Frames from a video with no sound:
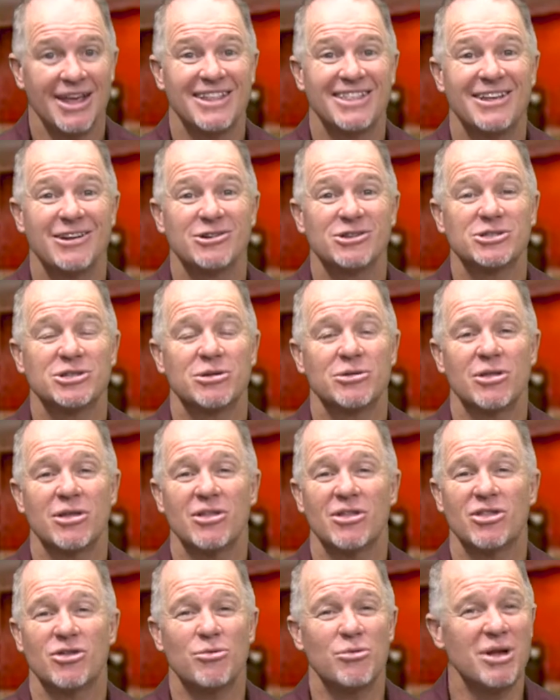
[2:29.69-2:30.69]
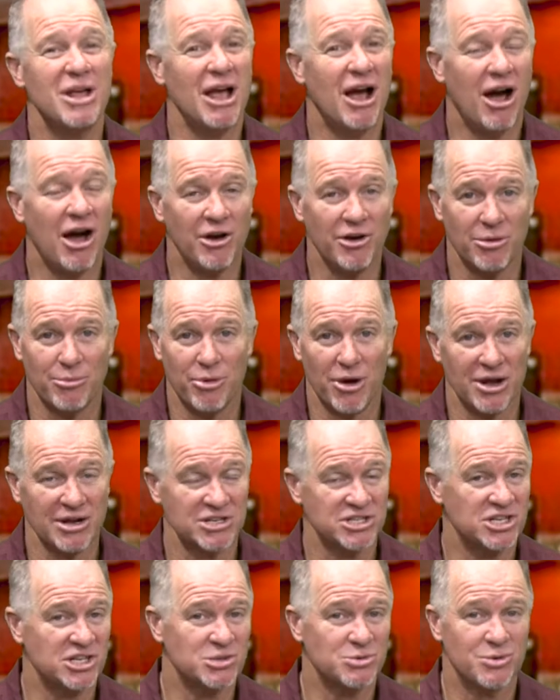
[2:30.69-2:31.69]
There's 300
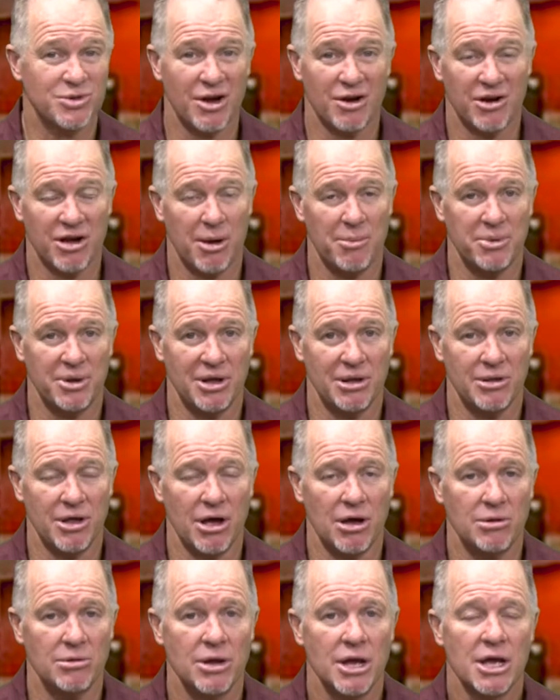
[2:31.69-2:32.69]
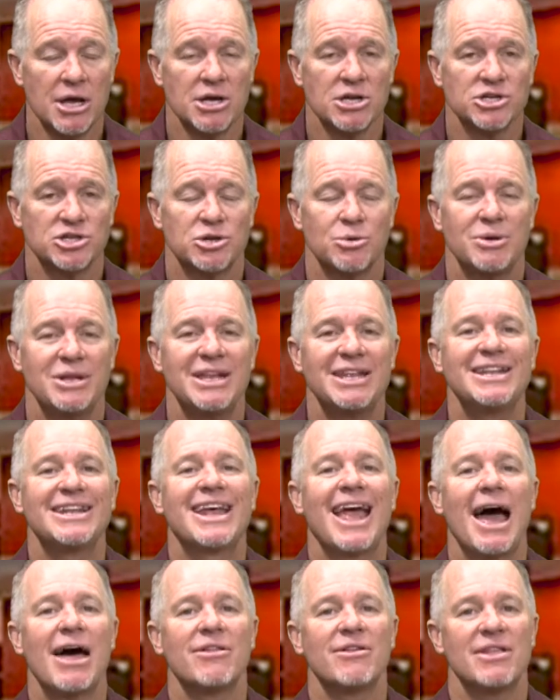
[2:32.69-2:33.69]
products just with our company alone, so we need to
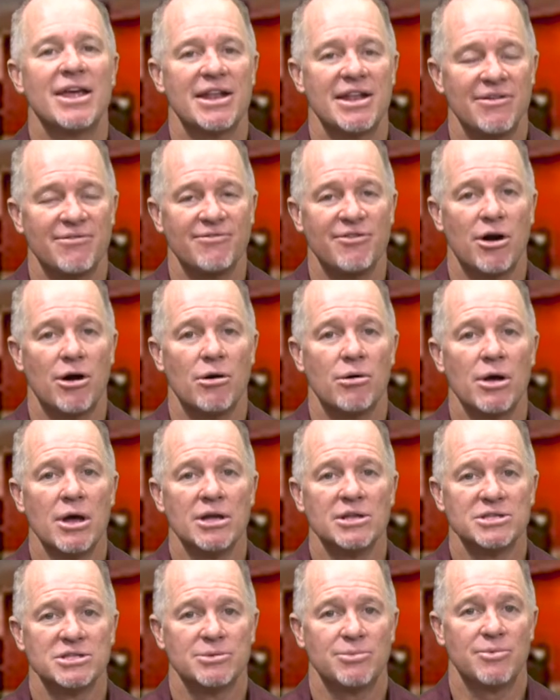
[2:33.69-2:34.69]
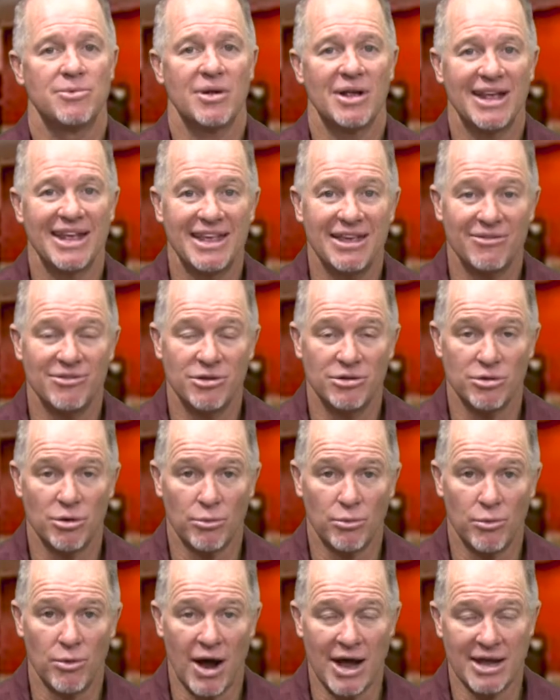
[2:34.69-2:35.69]
gather that info to give you the
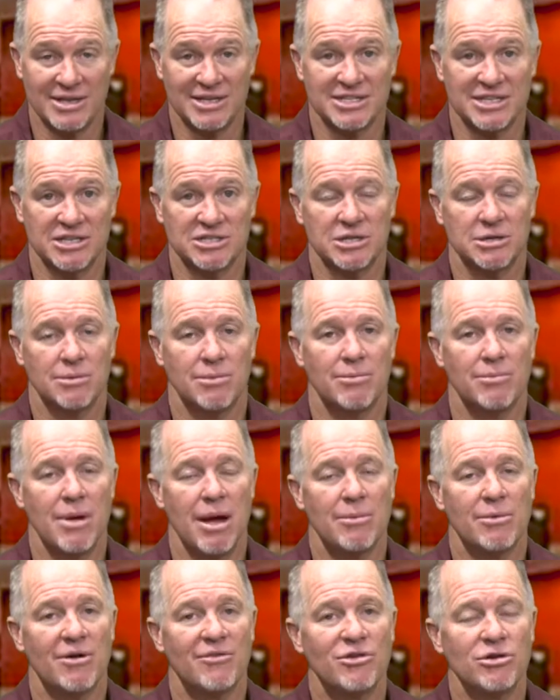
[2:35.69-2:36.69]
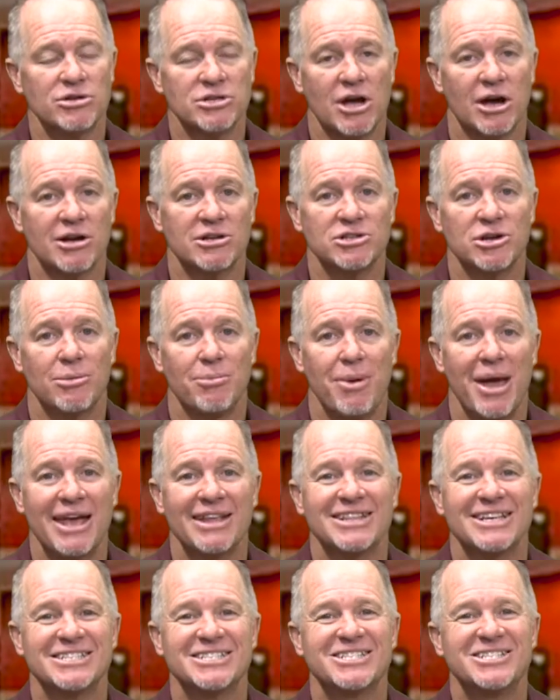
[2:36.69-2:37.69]
right decision. Remember, if you're talking to a bank
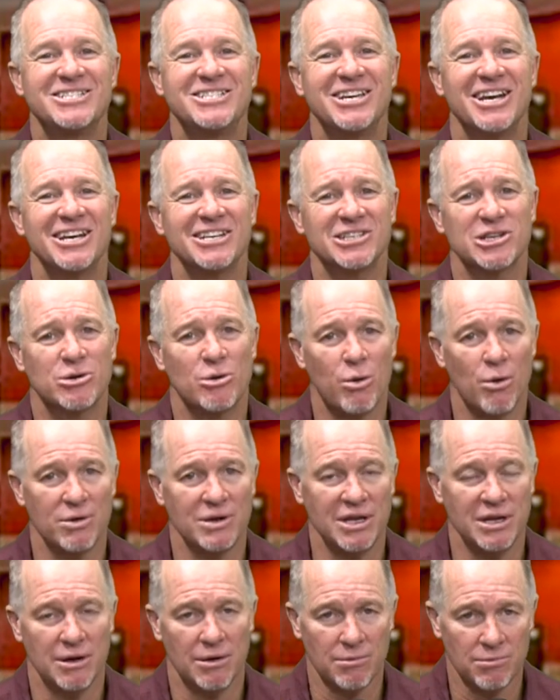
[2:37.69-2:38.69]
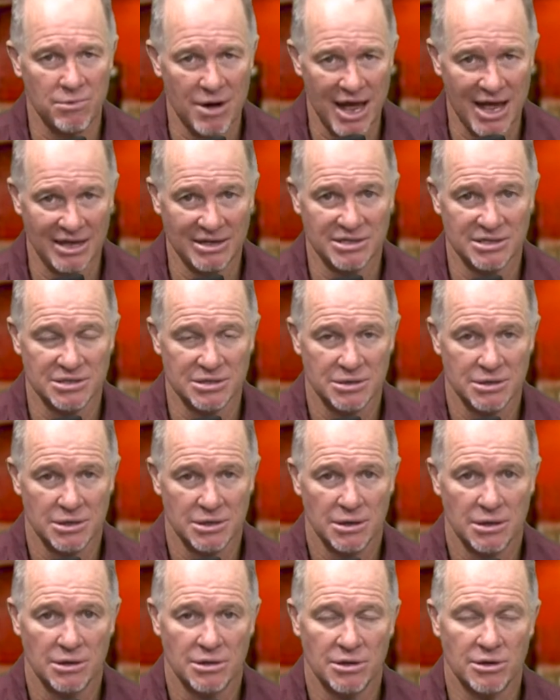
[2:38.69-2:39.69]
that's just quoting a rate,
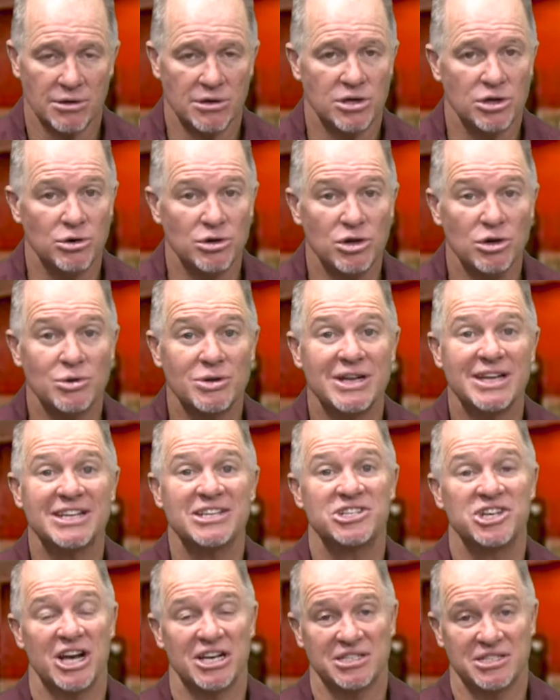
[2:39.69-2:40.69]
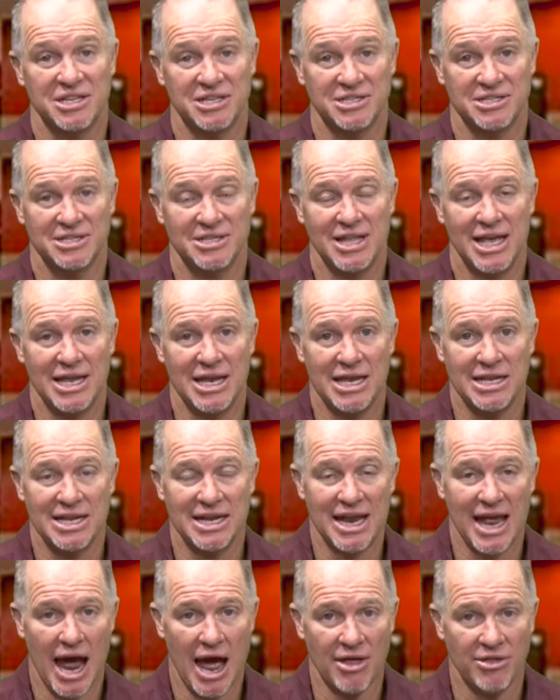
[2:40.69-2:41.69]
they're doing you an injustice. They need to
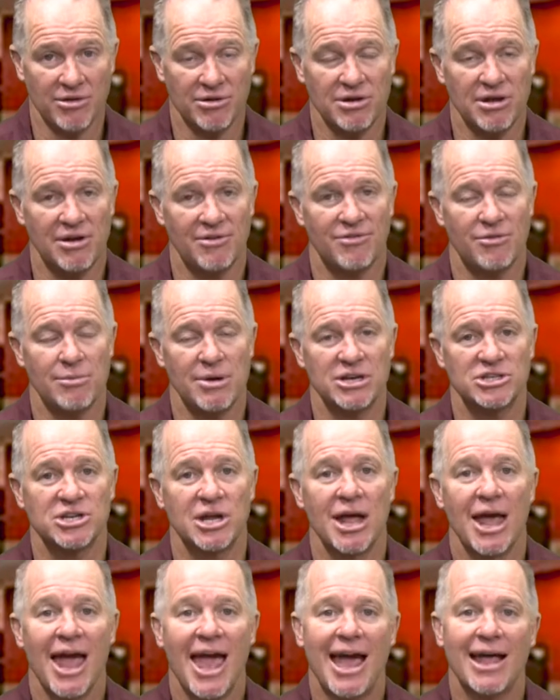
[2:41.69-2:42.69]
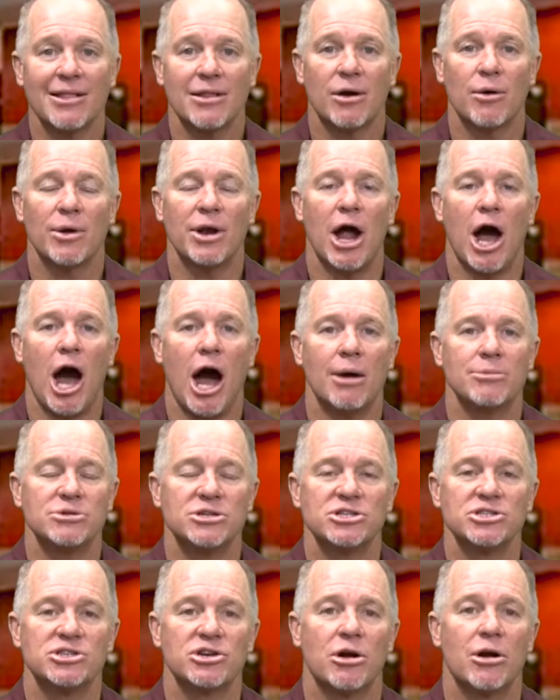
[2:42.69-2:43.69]
gather the information and look at what
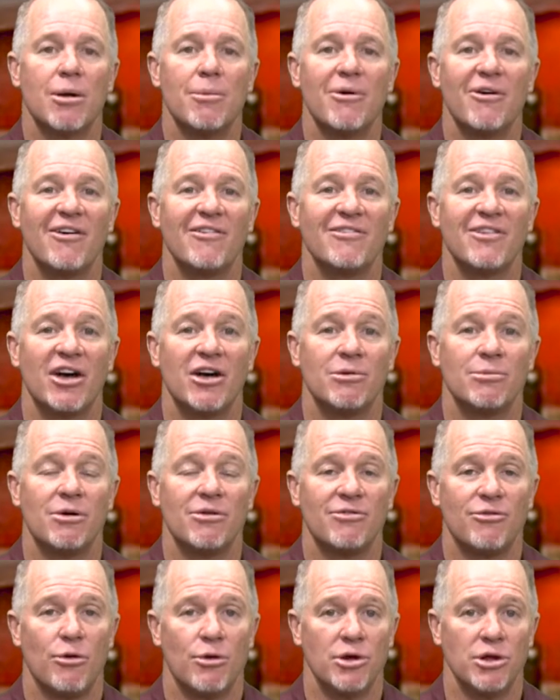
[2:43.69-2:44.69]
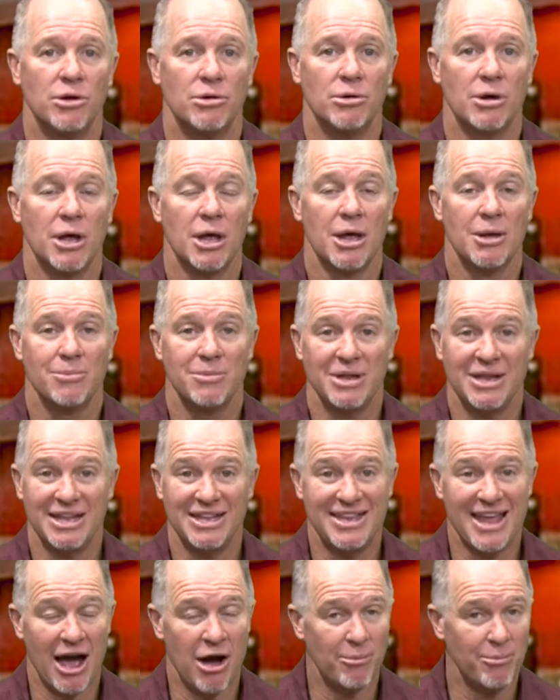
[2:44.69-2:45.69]
options are available for you, meaning
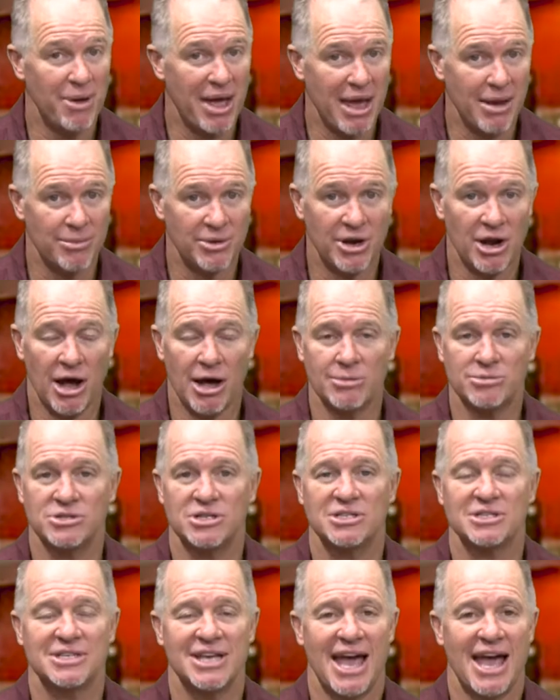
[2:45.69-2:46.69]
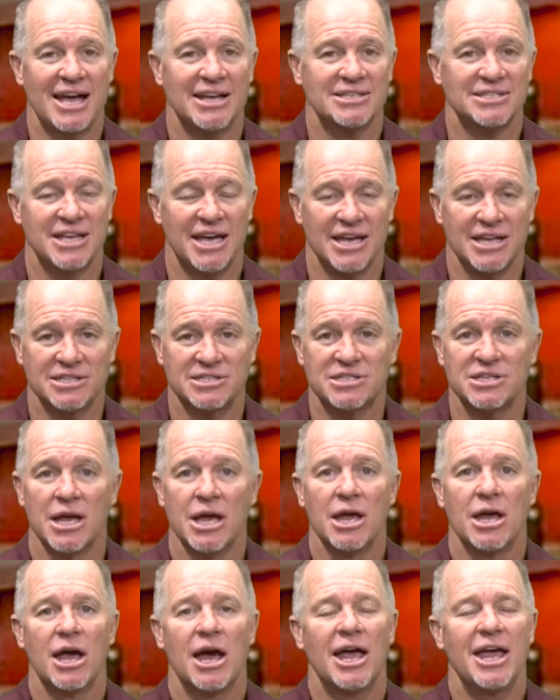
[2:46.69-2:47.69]
down payment options, assets,
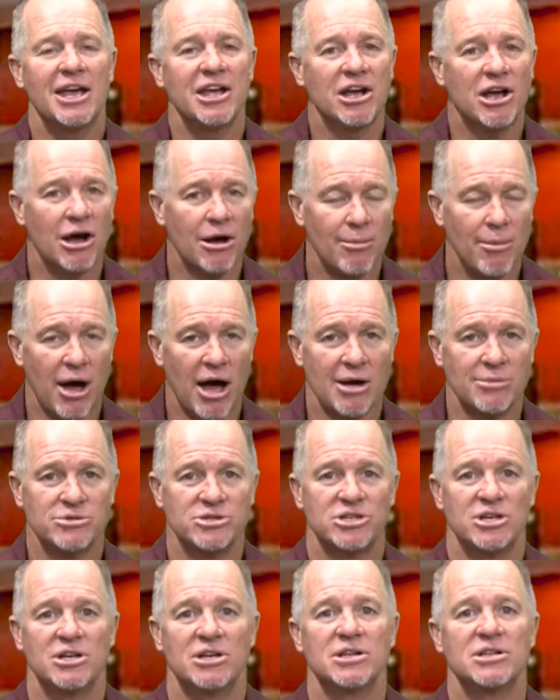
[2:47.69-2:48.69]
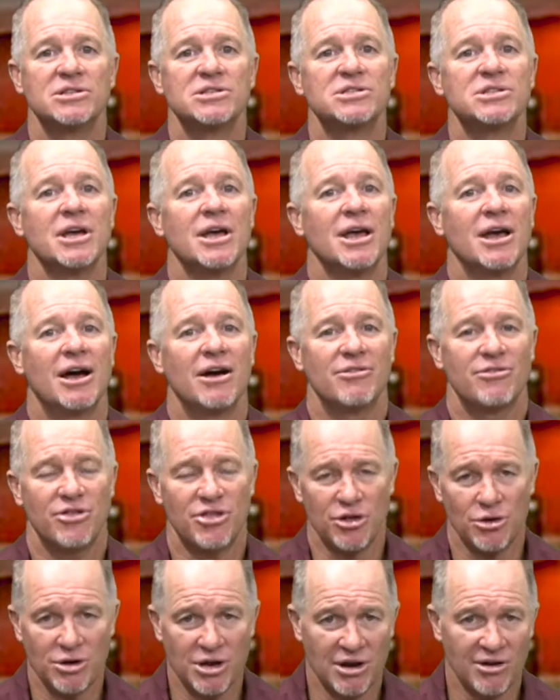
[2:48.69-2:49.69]
income options,
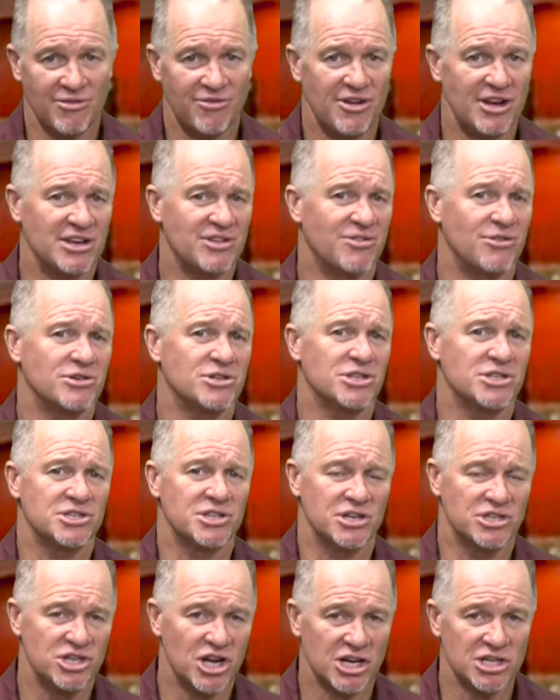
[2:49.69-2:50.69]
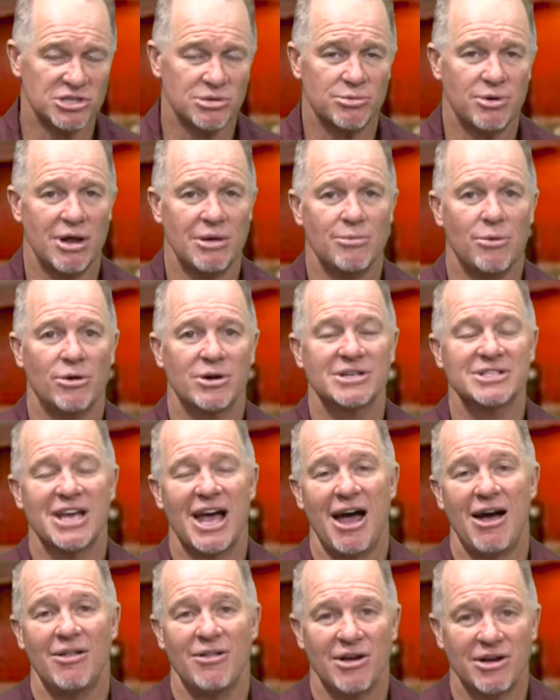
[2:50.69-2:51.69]
30-year fixed versus adjustable rate mortgage,
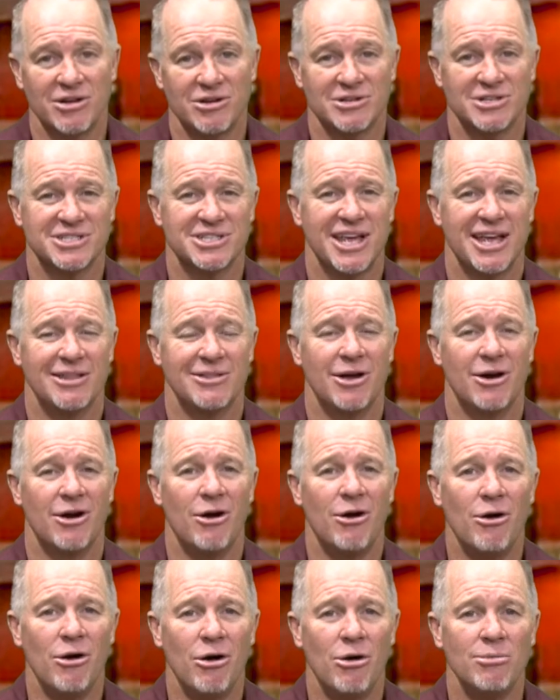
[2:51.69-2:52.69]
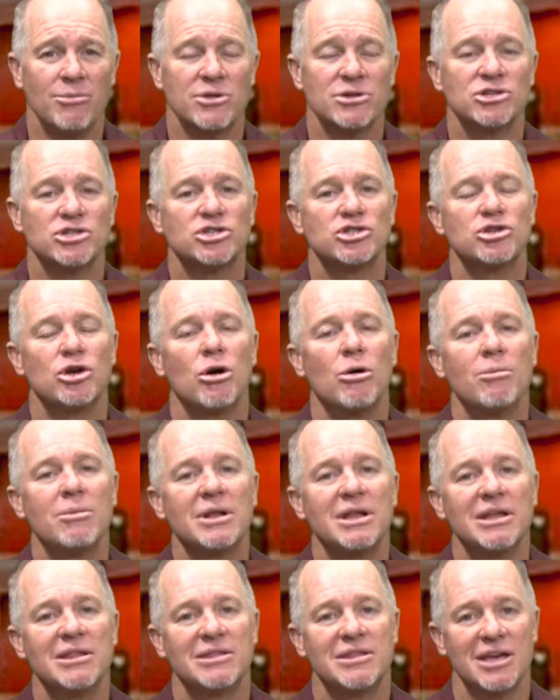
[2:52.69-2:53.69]
how long you're going to stay in the home. There's so
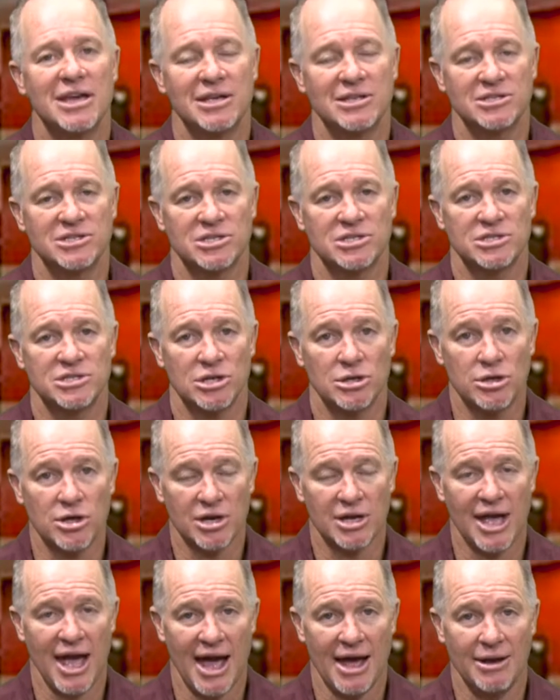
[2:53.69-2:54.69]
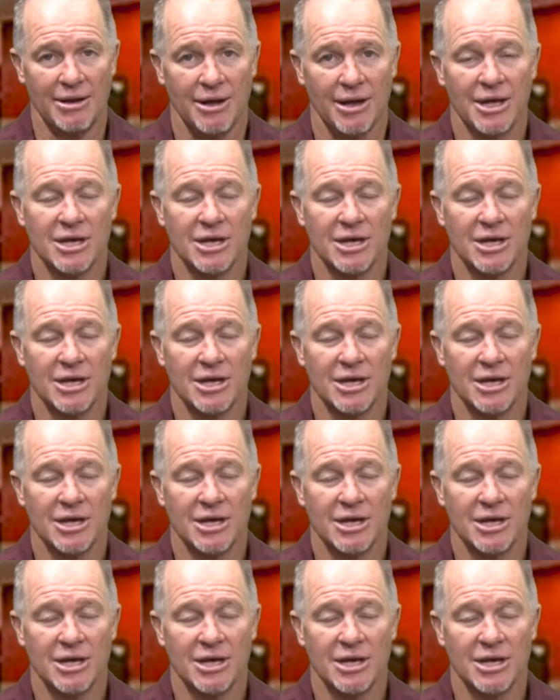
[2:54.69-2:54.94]
many things to look at.